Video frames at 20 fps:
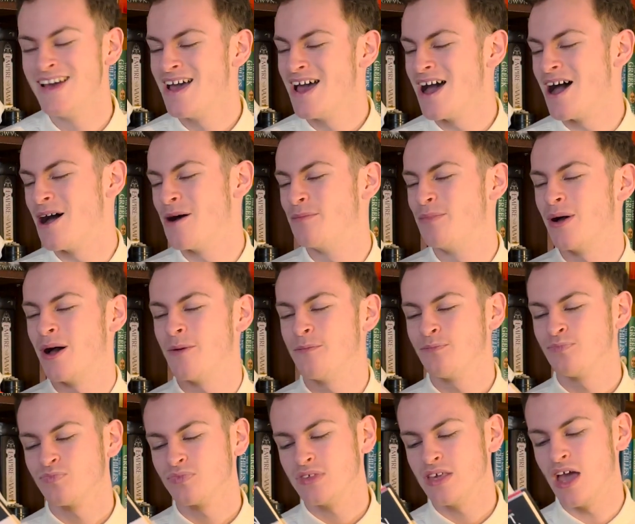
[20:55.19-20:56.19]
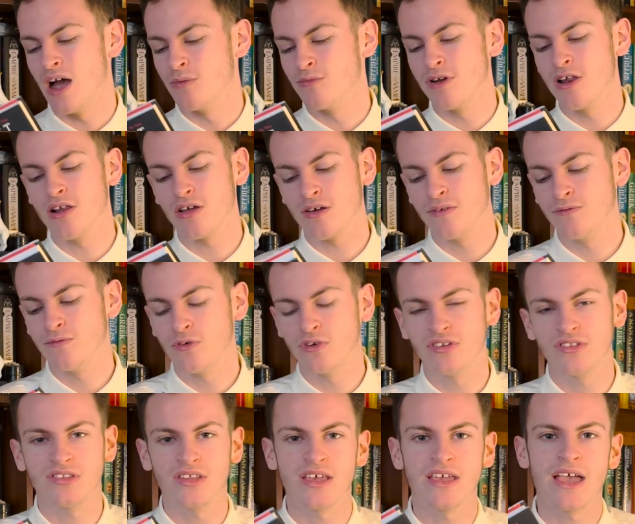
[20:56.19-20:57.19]
But yeah, I'm really looking forward
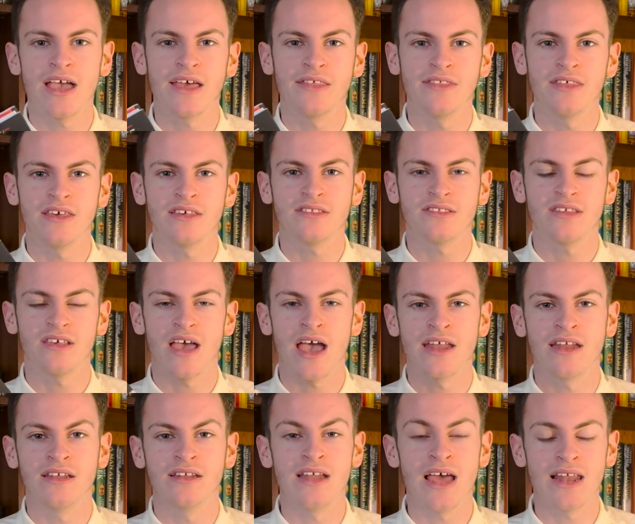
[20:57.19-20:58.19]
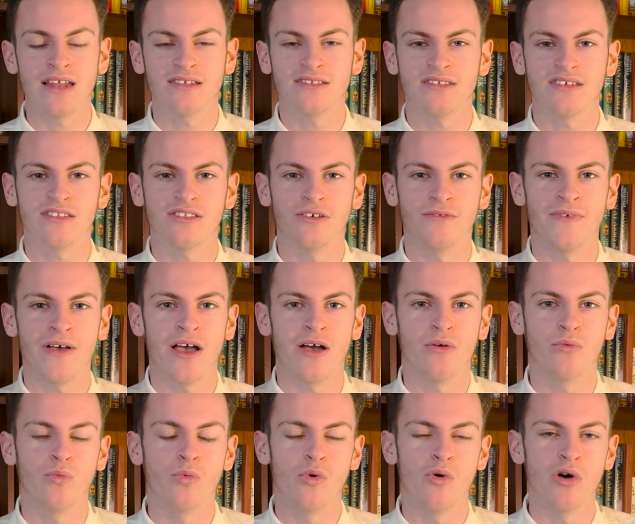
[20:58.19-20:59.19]
to seeing this, an analysis of how
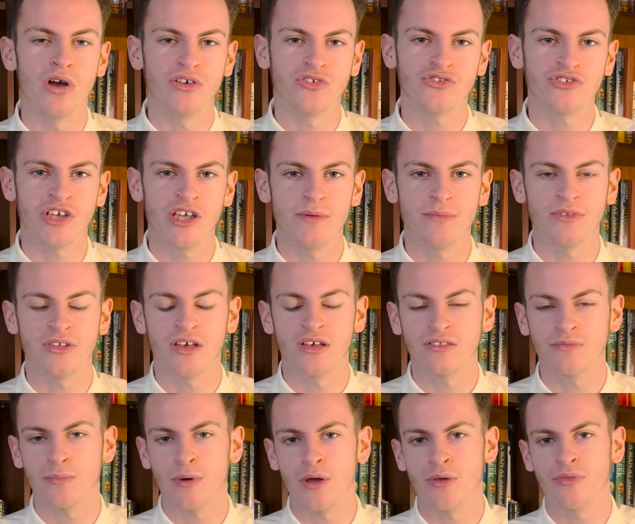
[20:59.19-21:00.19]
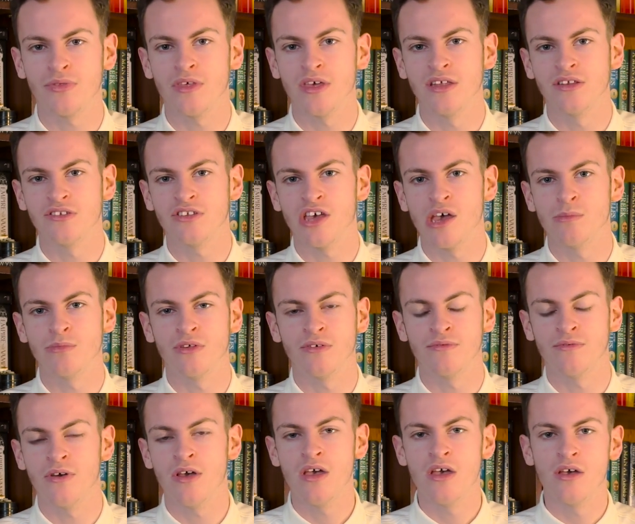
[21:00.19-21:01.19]
war has shaped us, both in terms
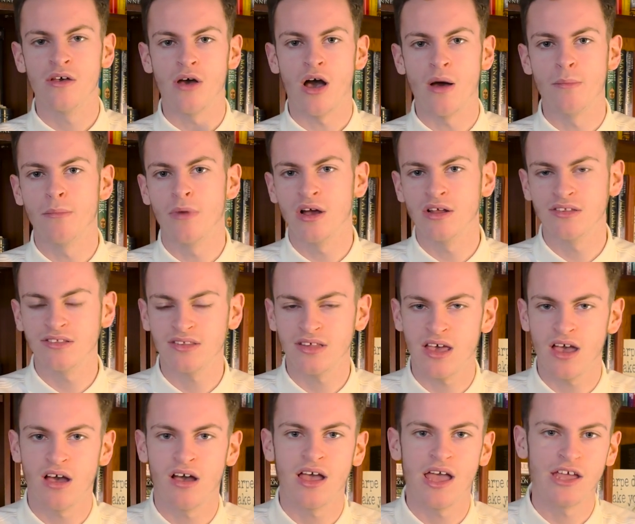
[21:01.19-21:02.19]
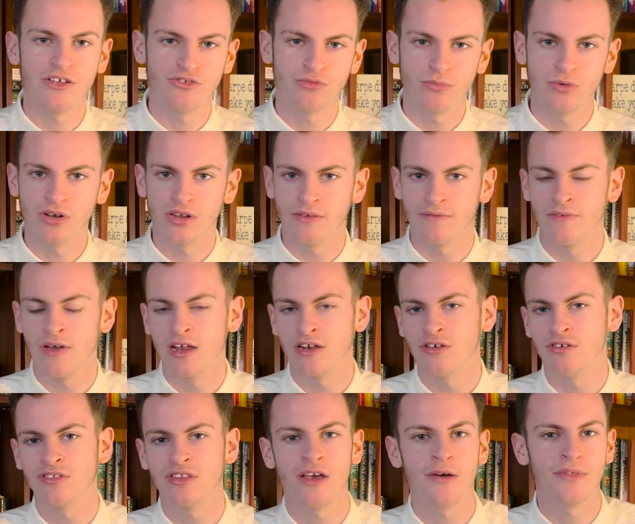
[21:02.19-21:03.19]
of our mindset, our hegemonic
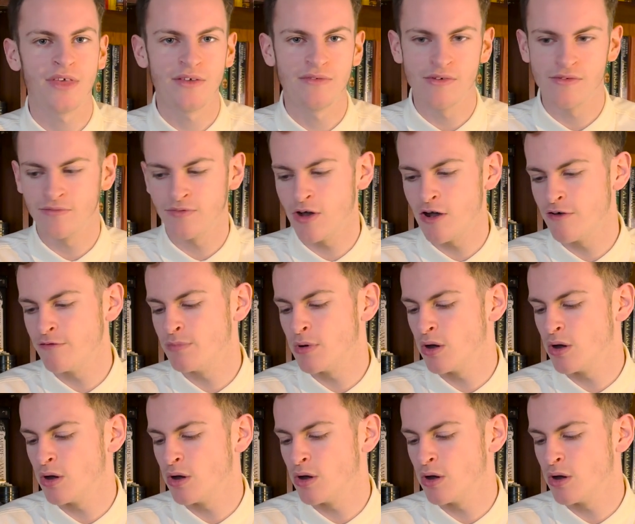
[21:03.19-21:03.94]
values, how they've evolved,